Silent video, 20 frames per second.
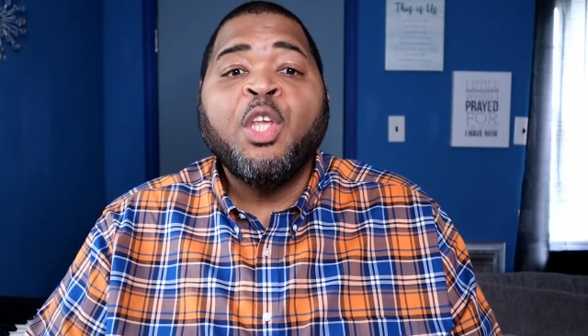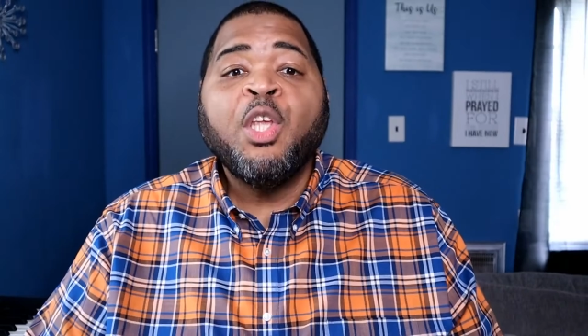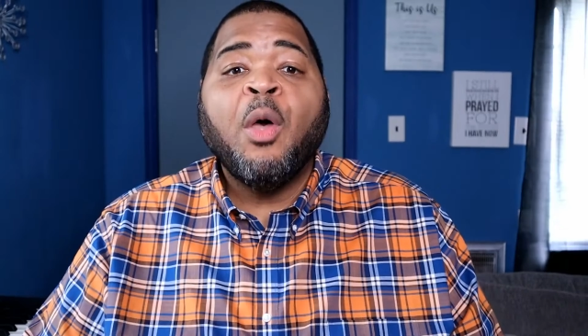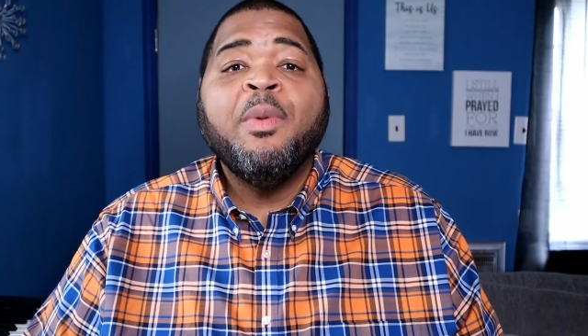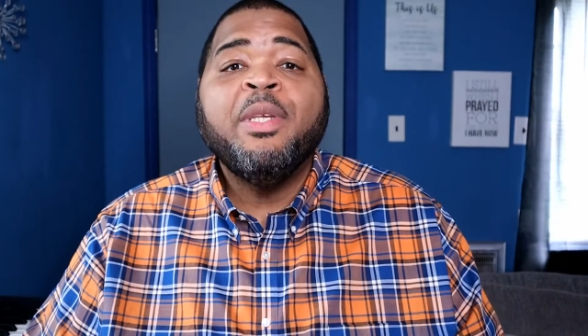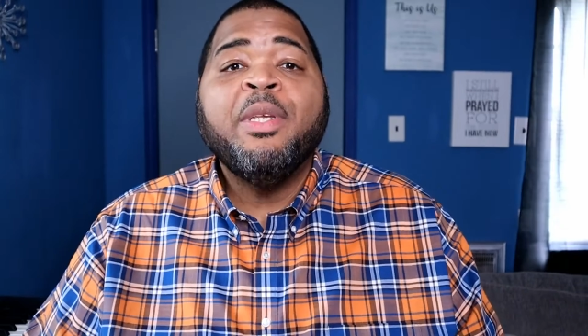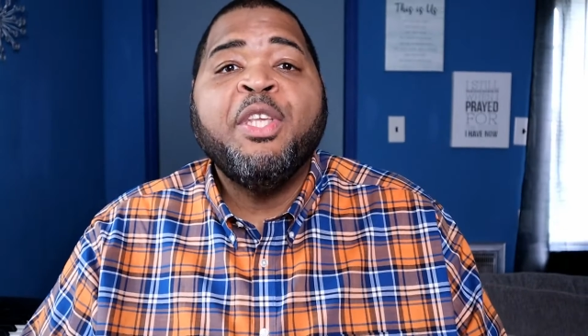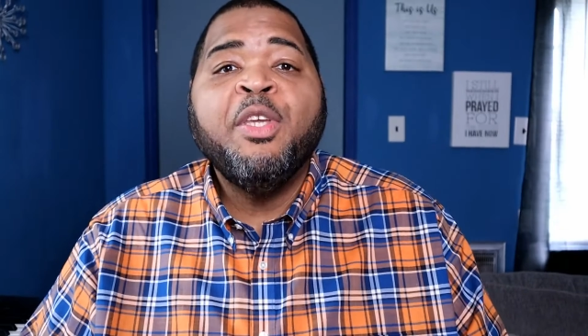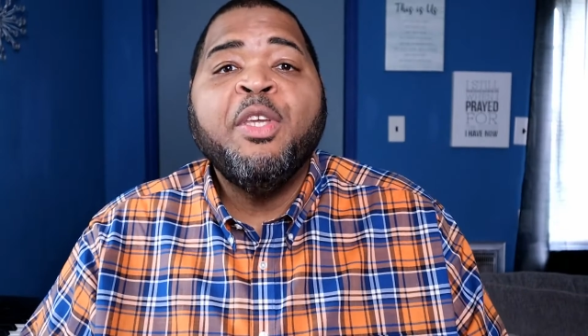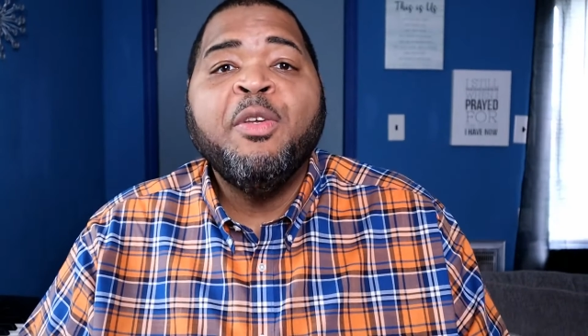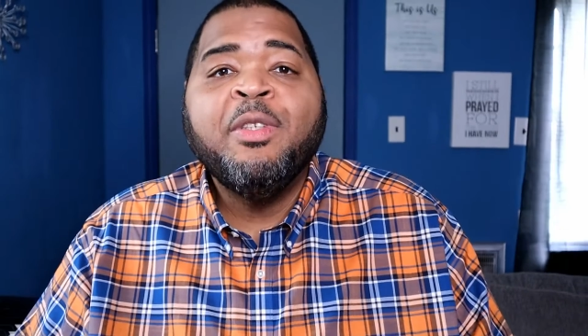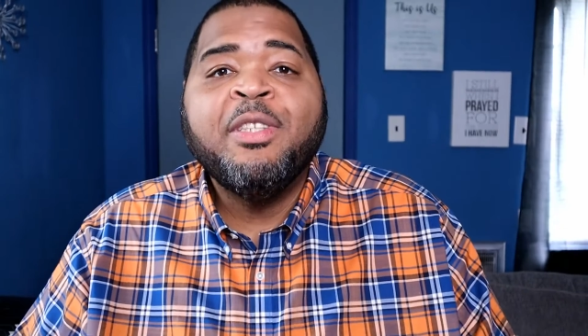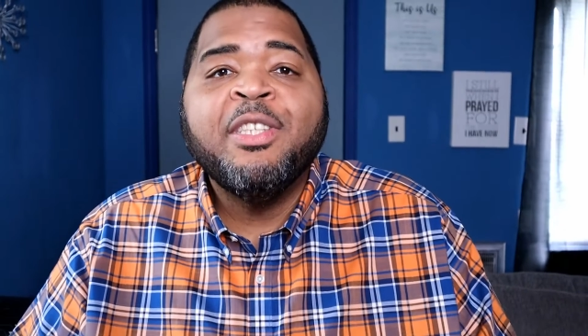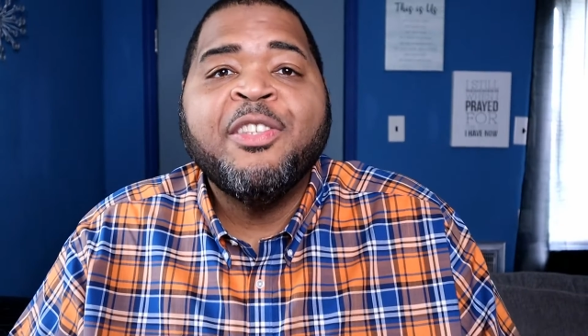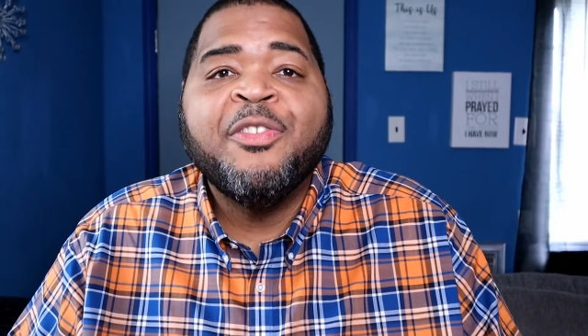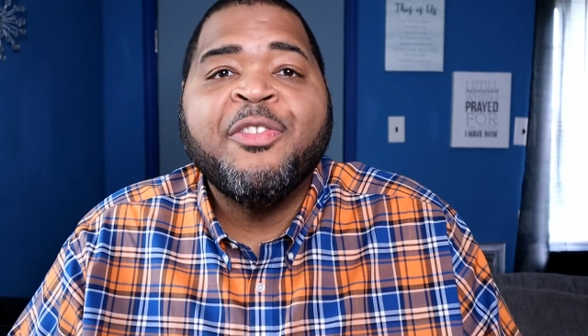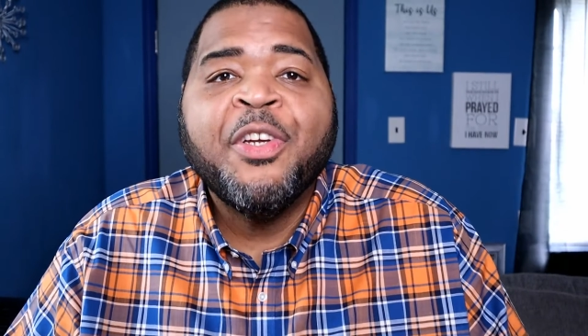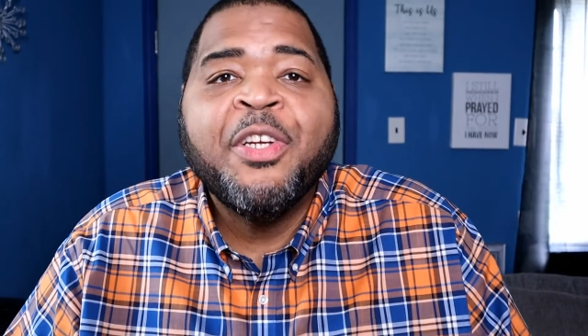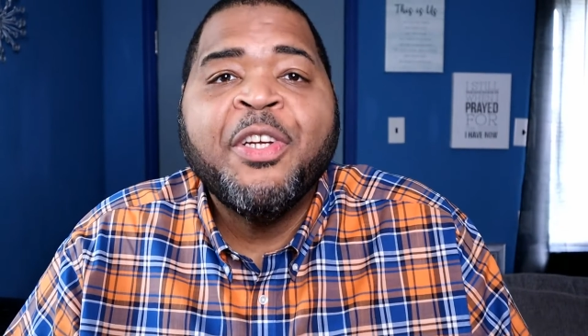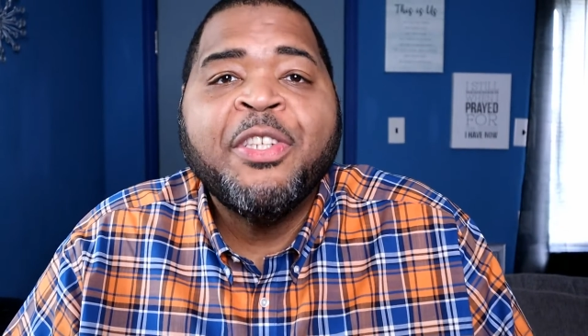So Miss
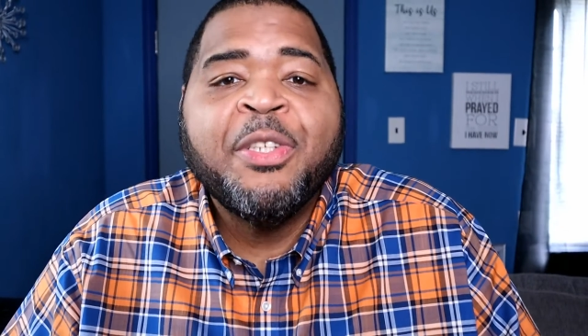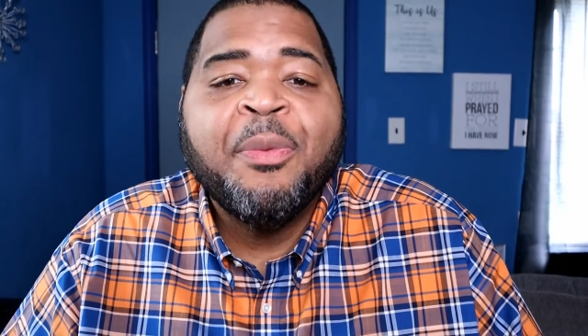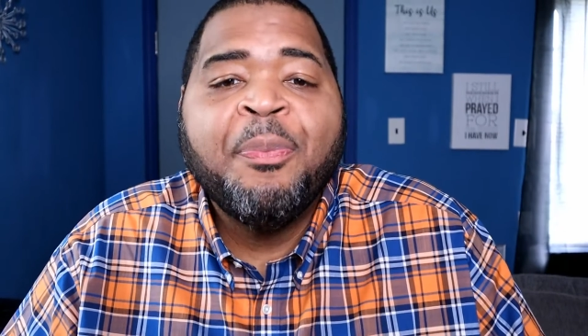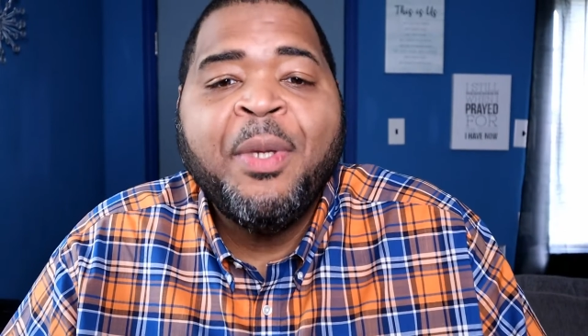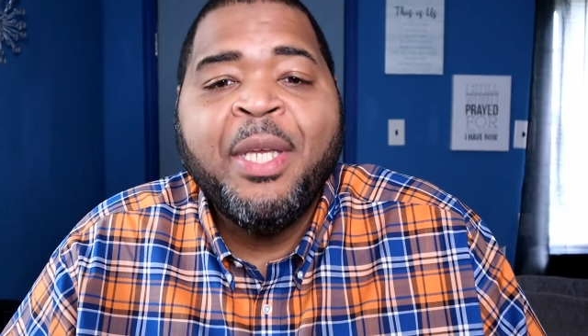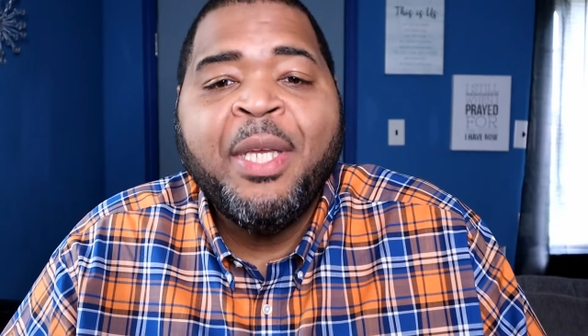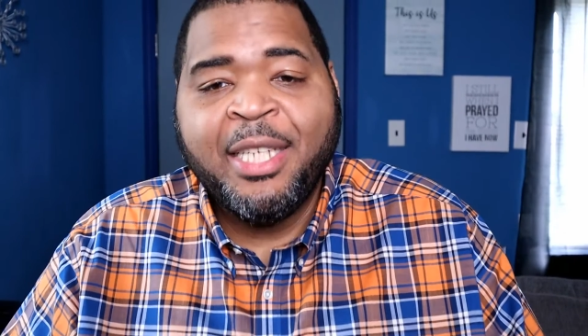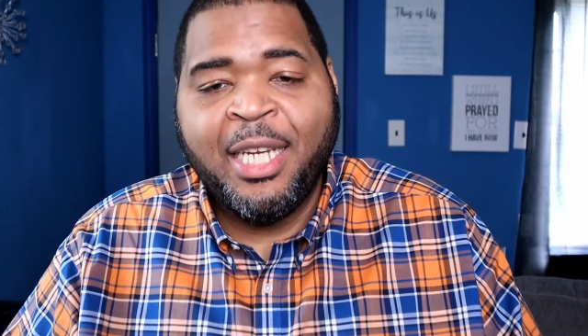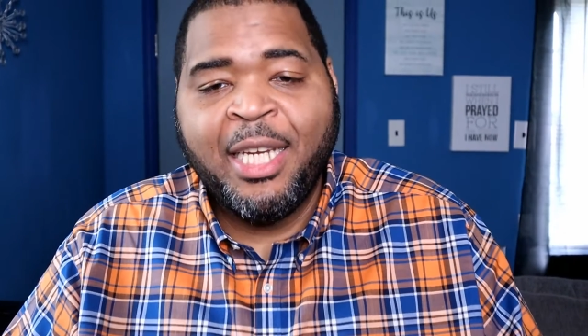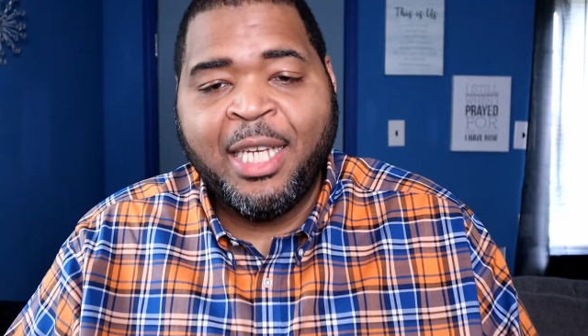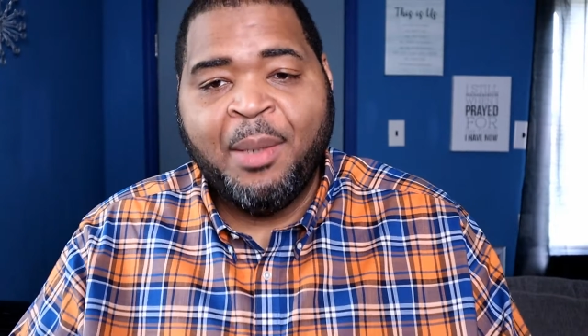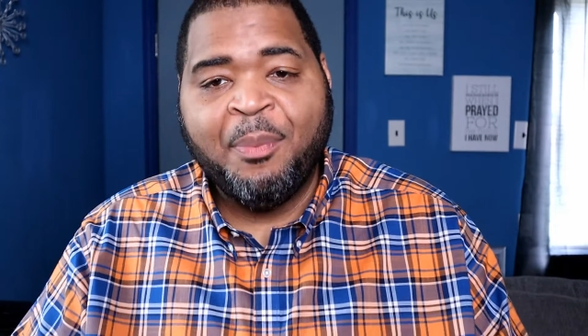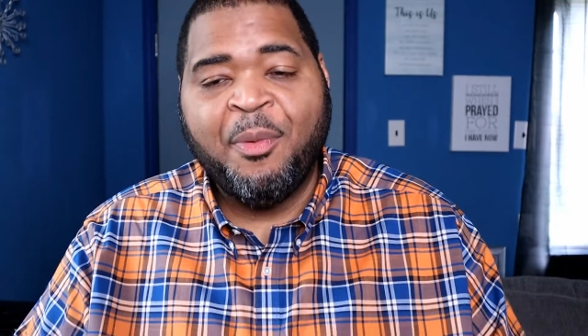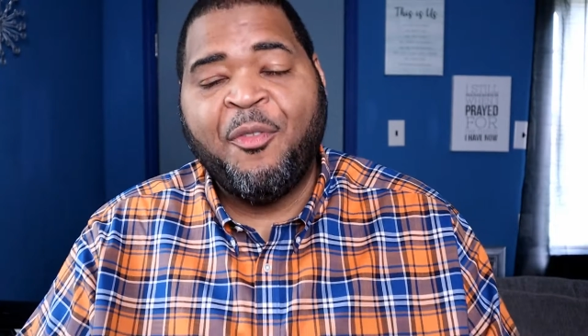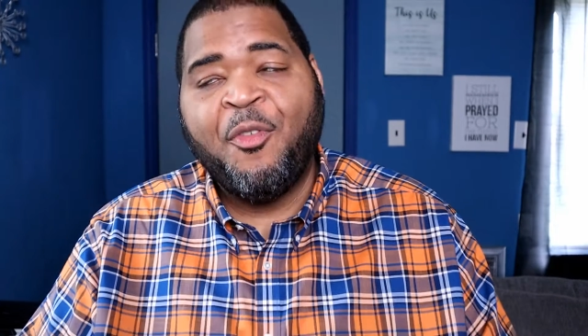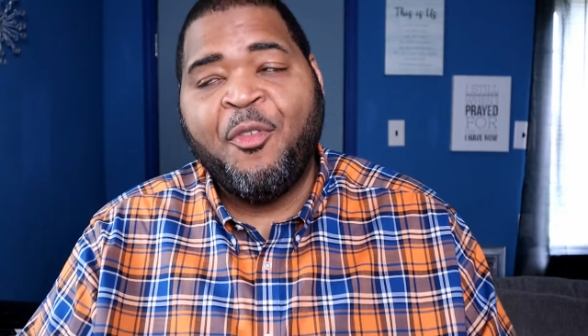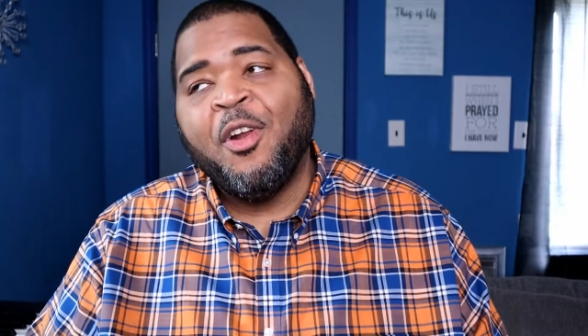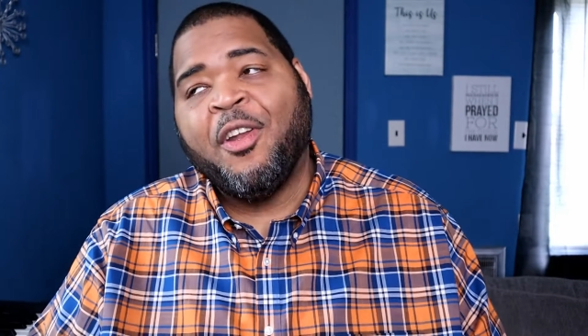Houston's version peaked at number